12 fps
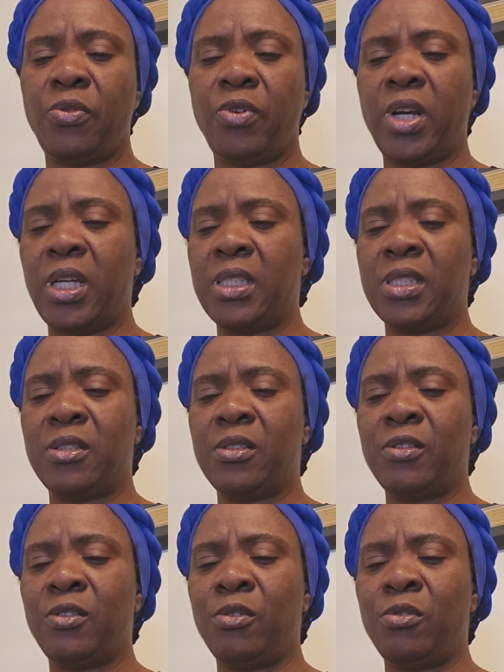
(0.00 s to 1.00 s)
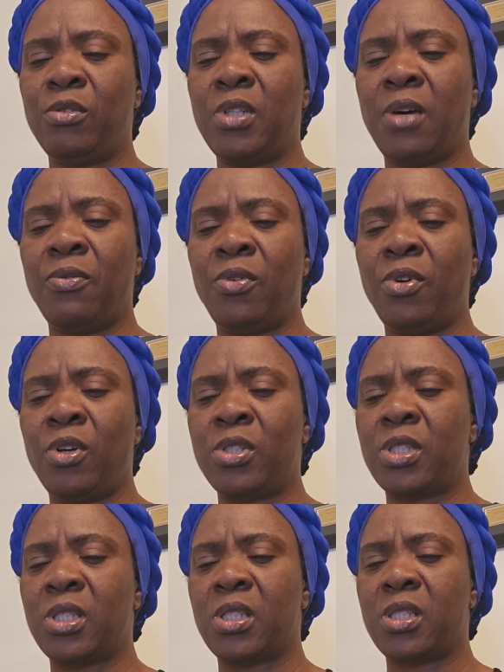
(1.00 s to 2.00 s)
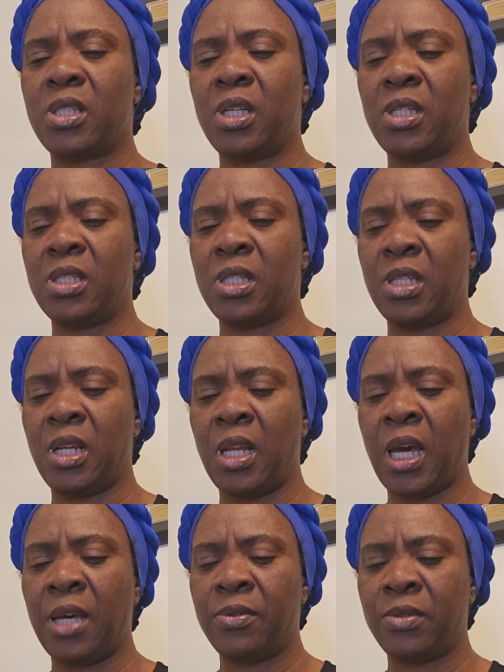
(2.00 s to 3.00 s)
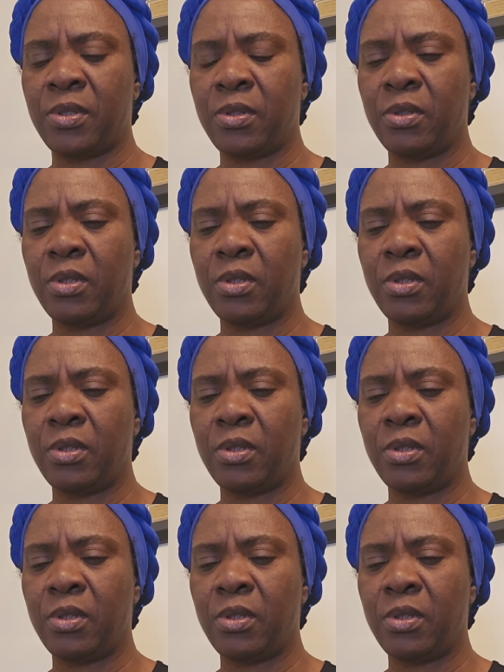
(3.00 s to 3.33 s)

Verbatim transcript: friends, you know, they have lost things in their lives.